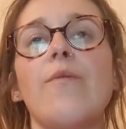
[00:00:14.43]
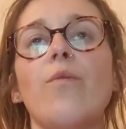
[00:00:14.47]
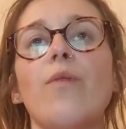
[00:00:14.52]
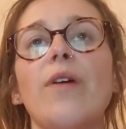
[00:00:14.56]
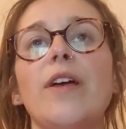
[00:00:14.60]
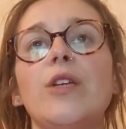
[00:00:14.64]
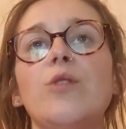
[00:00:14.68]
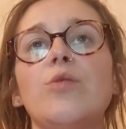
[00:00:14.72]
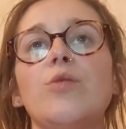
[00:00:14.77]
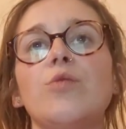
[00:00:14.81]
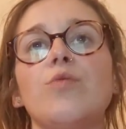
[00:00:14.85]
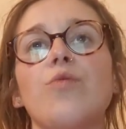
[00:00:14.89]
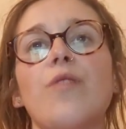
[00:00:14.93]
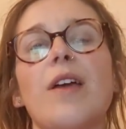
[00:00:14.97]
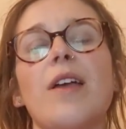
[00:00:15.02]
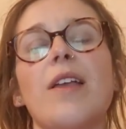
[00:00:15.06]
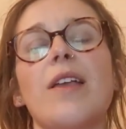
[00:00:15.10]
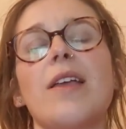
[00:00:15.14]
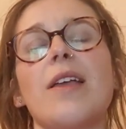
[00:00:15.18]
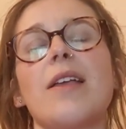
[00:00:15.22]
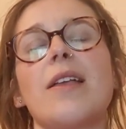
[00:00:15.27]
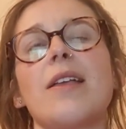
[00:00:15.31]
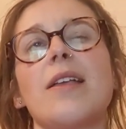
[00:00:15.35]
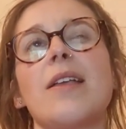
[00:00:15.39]
which was
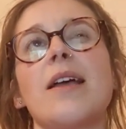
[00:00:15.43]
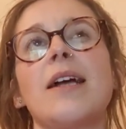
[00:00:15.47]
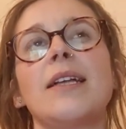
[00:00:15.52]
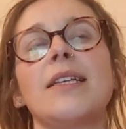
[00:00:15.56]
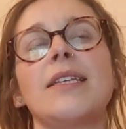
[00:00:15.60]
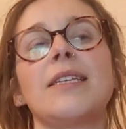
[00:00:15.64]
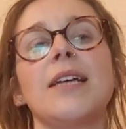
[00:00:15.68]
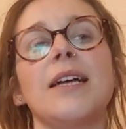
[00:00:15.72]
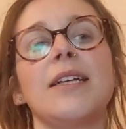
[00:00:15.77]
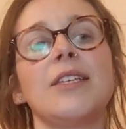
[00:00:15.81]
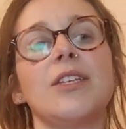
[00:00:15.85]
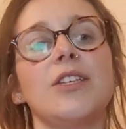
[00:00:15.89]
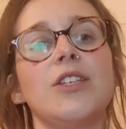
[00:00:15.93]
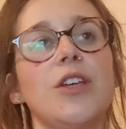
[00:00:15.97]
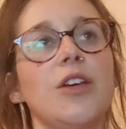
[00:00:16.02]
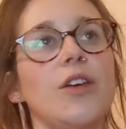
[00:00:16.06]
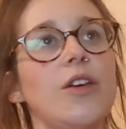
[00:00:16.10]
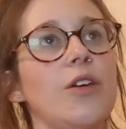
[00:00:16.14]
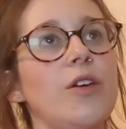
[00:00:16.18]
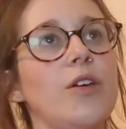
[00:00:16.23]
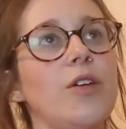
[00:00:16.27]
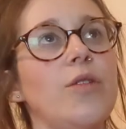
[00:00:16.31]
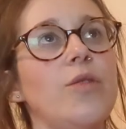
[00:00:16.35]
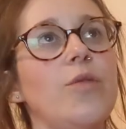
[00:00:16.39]
written in
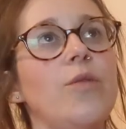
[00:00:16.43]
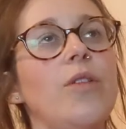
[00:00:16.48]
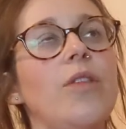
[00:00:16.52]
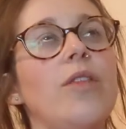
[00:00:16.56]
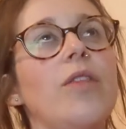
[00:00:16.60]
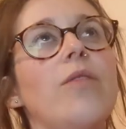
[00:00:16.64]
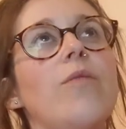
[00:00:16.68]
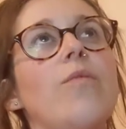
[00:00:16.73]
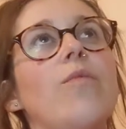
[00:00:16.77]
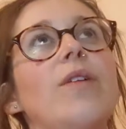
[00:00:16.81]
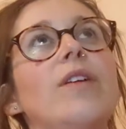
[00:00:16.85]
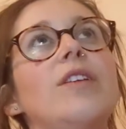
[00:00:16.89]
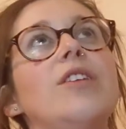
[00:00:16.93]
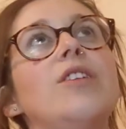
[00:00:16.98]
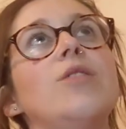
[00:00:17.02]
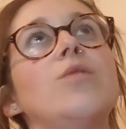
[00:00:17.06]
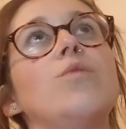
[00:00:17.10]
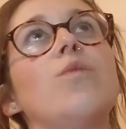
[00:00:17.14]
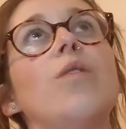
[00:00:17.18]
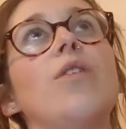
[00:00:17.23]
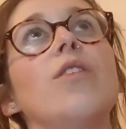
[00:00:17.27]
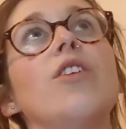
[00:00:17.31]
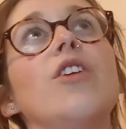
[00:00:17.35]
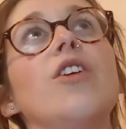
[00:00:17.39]
1992, which
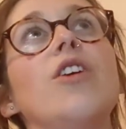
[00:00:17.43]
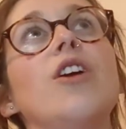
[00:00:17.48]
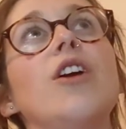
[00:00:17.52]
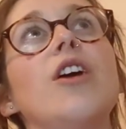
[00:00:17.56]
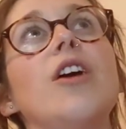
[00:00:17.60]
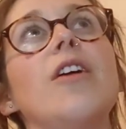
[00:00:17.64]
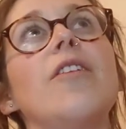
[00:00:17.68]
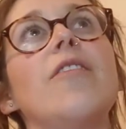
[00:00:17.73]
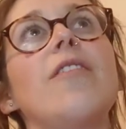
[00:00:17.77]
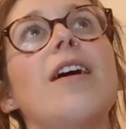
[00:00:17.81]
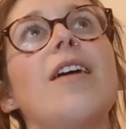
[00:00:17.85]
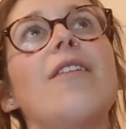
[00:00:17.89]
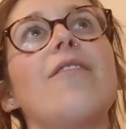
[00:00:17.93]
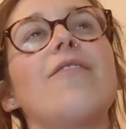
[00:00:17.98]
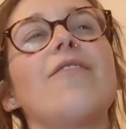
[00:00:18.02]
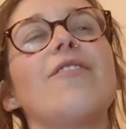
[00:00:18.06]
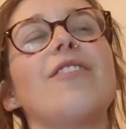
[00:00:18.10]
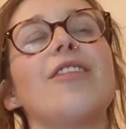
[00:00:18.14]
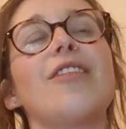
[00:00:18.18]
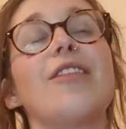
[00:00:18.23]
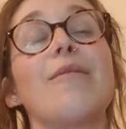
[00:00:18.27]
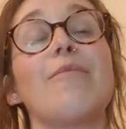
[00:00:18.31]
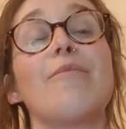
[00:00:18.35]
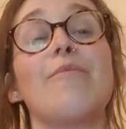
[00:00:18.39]
is 1 year
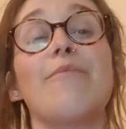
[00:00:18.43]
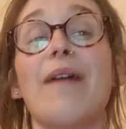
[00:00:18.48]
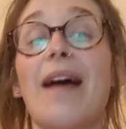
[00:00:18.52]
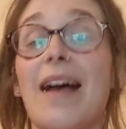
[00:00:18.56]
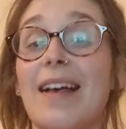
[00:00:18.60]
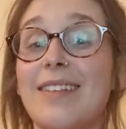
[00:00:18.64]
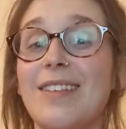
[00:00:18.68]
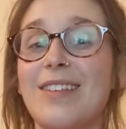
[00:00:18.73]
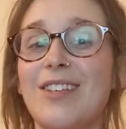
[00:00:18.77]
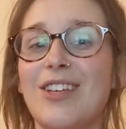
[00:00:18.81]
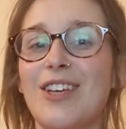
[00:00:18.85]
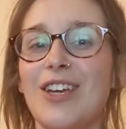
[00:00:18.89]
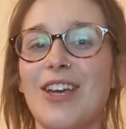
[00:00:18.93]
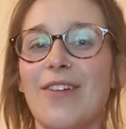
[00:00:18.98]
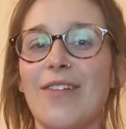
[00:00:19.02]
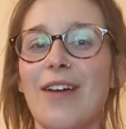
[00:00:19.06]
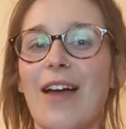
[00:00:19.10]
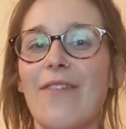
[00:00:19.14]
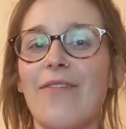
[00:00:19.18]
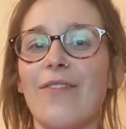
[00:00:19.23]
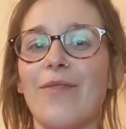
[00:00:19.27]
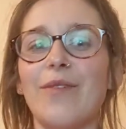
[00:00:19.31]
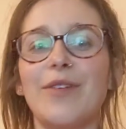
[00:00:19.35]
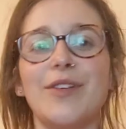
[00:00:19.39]
after the best year
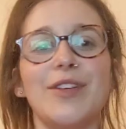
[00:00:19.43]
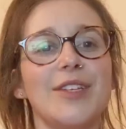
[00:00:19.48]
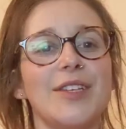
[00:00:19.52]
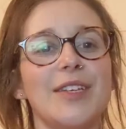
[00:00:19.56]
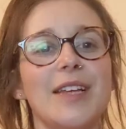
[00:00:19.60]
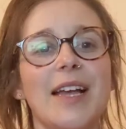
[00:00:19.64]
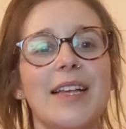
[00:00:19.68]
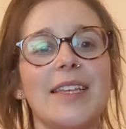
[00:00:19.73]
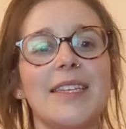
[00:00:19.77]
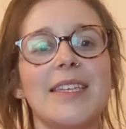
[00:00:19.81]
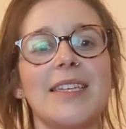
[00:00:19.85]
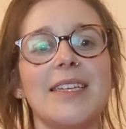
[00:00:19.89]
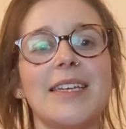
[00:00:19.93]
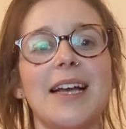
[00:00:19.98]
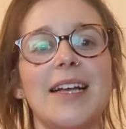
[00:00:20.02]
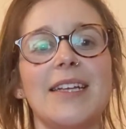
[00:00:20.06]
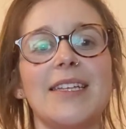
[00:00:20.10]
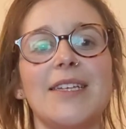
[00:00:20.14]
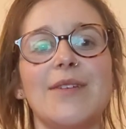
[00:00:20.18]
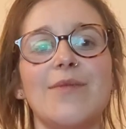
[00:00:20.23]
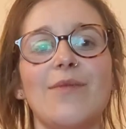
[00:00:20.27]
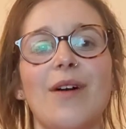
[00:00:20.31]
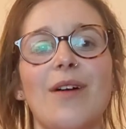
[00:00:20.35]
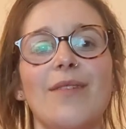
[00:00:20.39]
ever, which is
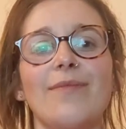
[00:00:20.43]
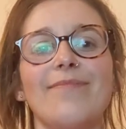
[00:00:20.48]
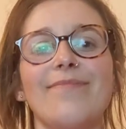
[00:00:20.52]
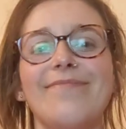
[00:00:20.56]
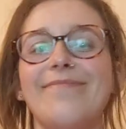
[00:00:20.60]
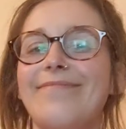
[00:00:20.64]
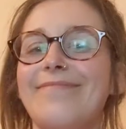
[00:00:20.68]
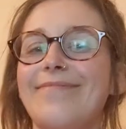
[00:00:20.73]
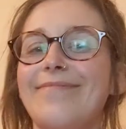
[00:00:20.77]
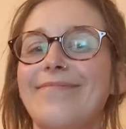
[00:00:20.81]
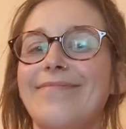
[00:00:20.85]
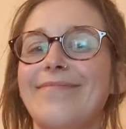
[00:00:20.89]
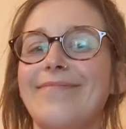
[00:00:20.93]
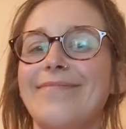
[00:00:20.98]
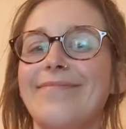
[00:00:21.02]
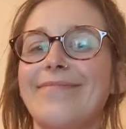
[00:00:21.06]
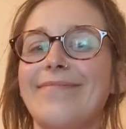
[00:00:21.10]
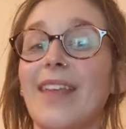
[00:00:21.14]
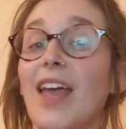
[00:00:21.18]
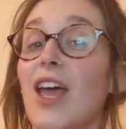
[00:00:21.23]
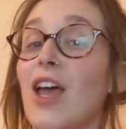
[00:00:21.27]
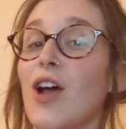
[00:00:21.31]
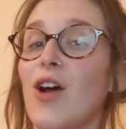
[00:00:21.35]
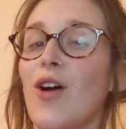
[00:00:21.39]
1991.
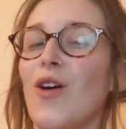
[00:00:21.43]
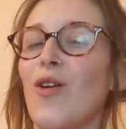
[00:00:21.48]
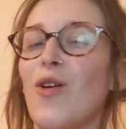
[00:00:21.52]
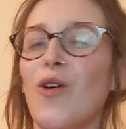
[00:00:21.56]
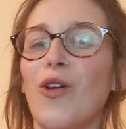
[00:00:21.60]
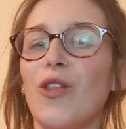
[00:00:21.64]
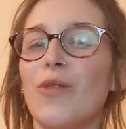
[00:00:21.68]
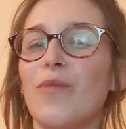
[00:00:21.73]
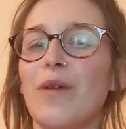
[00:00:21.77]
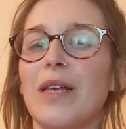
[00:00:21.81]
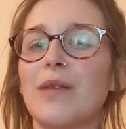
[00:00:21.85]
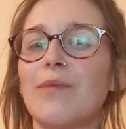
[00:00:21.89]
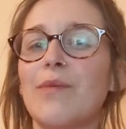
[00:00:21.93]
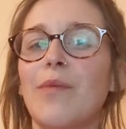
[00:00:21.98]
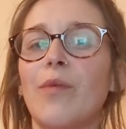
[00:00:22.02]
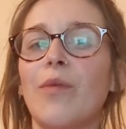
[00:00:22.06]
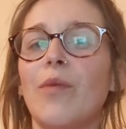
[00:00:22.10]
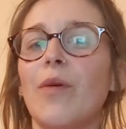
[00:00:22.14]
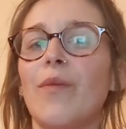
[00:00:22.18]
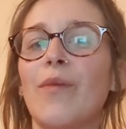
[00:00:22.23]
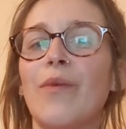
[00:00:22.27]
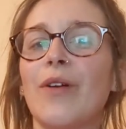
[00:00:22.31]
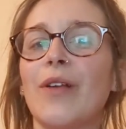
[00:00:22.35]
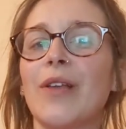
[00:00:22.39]
All the best
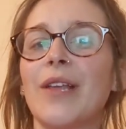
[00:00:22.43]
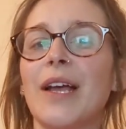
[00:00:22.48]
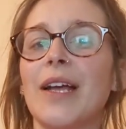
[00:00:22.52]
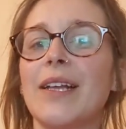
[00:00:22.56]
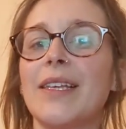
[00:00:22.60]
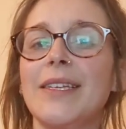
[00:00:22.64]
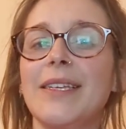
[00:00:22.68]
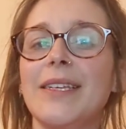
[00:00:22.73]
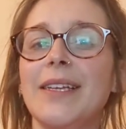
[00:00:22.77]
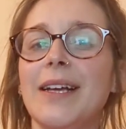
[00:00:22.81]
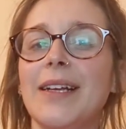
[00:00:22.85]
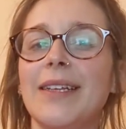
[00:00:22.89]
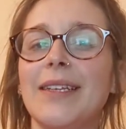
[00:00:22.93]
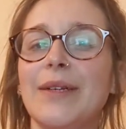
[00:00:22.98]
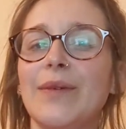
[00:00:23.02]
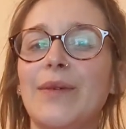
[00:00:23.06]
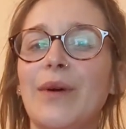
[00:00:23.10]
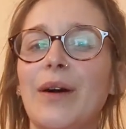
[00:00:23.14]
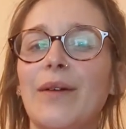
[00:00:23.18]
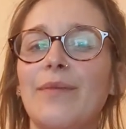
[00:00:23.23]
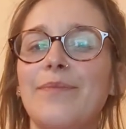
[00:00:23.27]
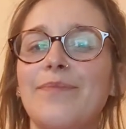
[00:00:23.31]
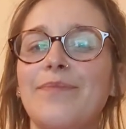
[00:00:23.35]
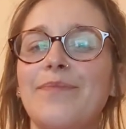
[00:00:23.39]
people were born in
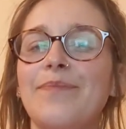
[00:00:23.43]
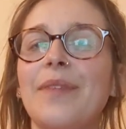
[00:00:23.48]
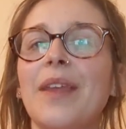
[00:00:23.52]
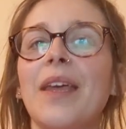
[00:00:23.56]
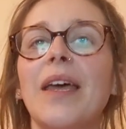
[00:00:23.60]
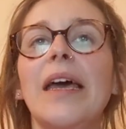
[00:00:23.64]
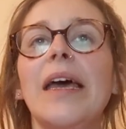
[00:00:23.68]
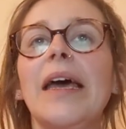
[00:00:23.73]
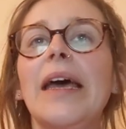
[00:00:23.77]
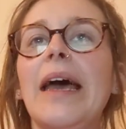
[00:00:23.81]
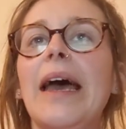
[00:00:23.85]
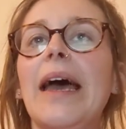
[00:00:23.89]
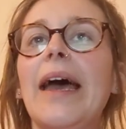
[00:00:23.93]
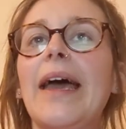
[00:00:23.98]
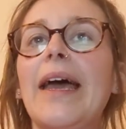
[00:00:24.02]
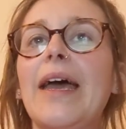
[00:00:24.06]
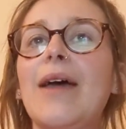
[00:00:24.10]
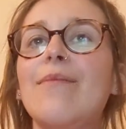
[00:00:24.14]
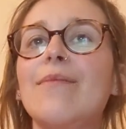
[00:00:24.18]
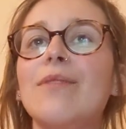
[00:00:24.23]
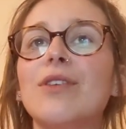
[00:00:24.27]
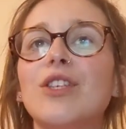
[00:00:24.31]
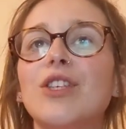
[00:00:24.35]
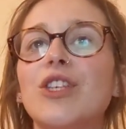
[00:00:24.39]

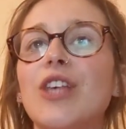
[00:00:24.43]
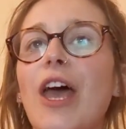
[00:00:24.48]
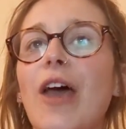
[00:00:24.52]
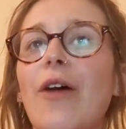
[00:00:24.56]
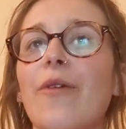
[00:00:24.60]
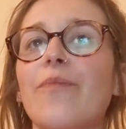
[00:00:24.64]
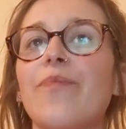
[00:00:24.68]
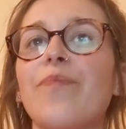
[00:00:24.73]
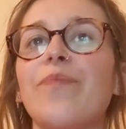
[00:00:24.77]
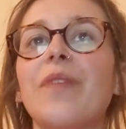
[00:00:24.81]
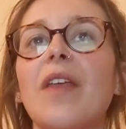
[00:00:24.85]
1991. So